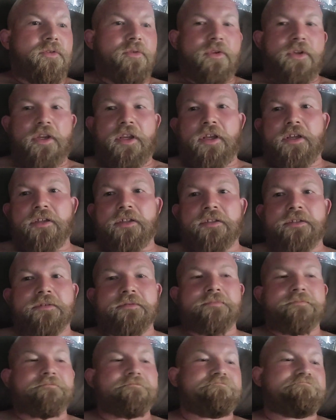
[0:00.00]
do it again.
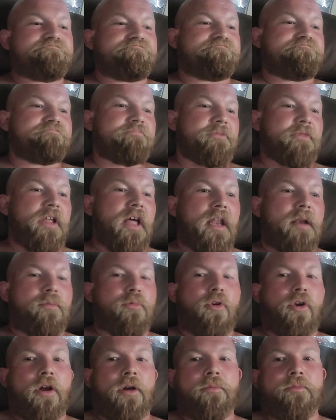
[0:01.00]
Not a
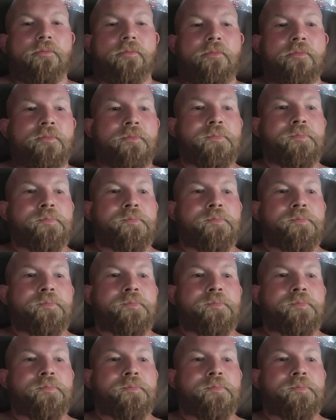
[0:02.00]
problem.